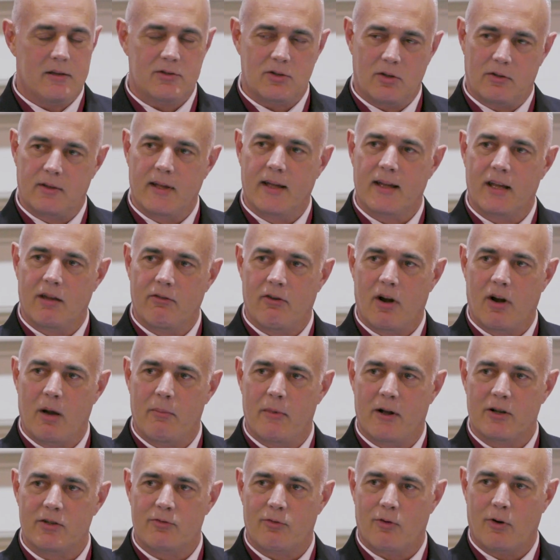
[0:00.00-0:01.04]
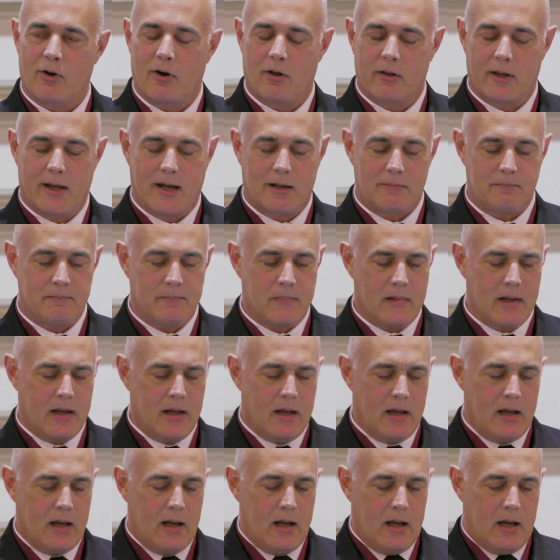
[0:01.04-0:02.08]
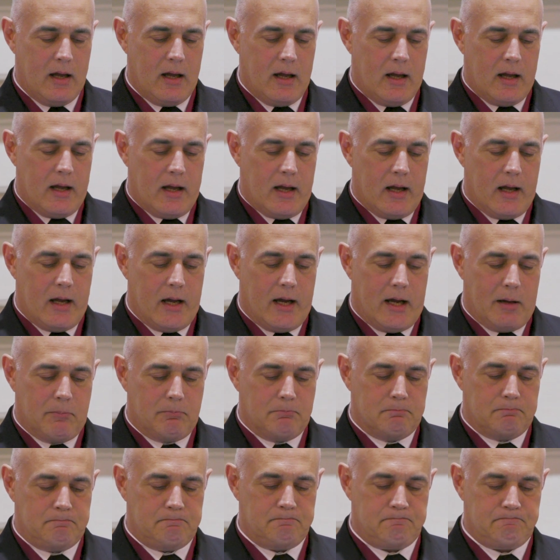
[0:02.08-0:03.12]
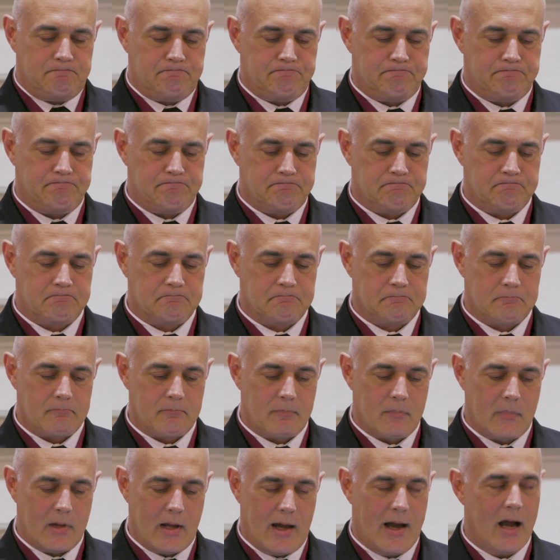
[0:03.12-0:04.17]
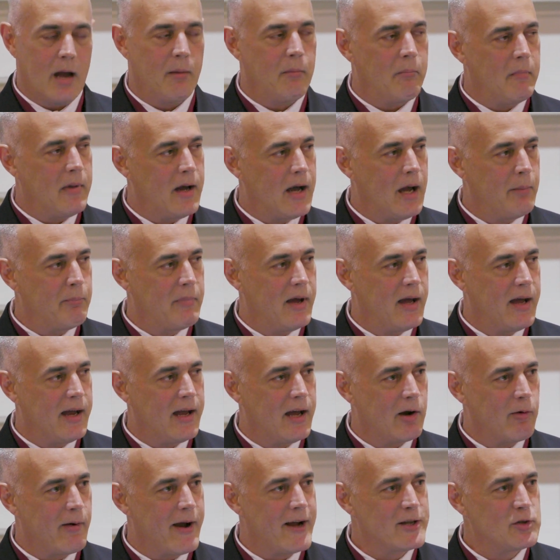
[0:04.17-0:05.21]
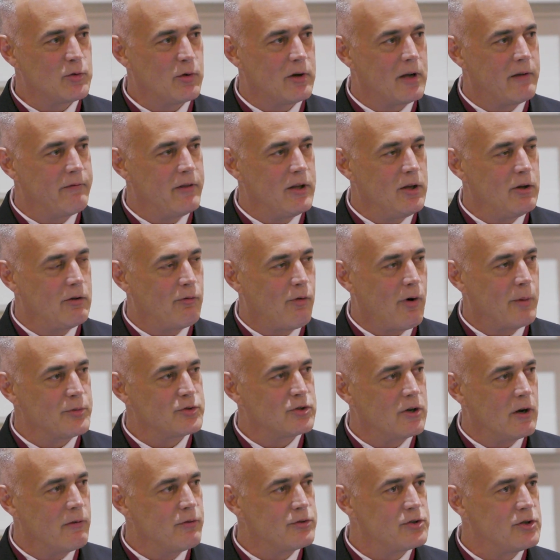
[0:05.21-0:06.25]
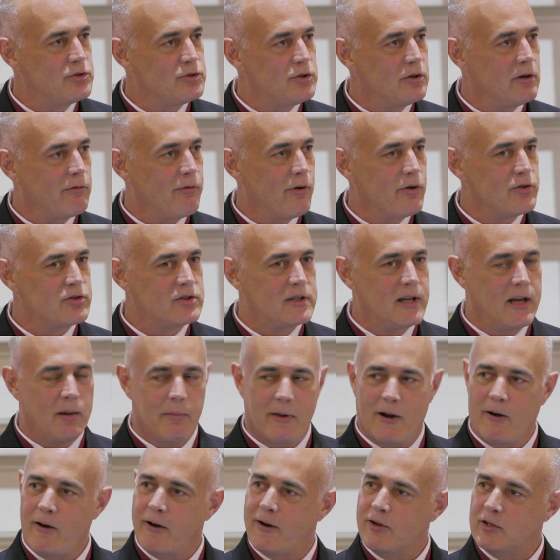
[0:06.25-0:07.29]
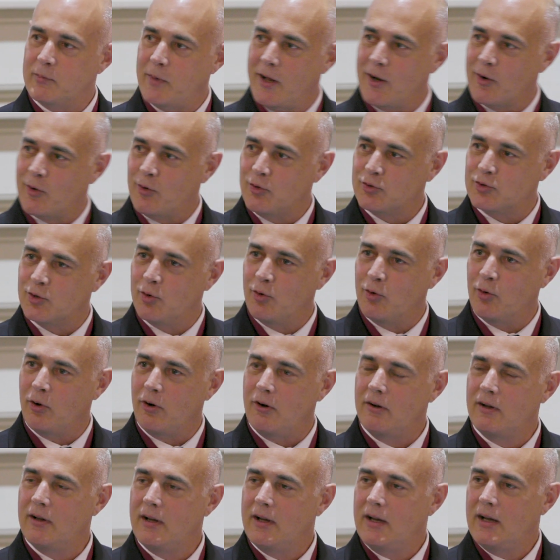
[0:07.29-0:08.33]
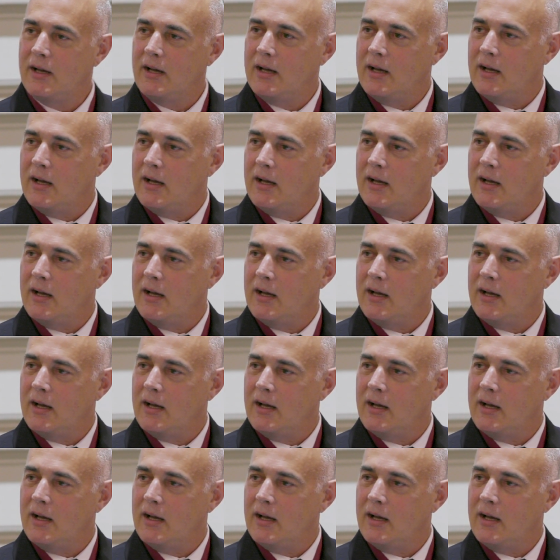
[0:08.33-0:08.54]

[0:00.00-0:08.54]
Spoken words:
So thank you very much for all that. I'm a graduate of the Uniformed Services University, America's Medical School,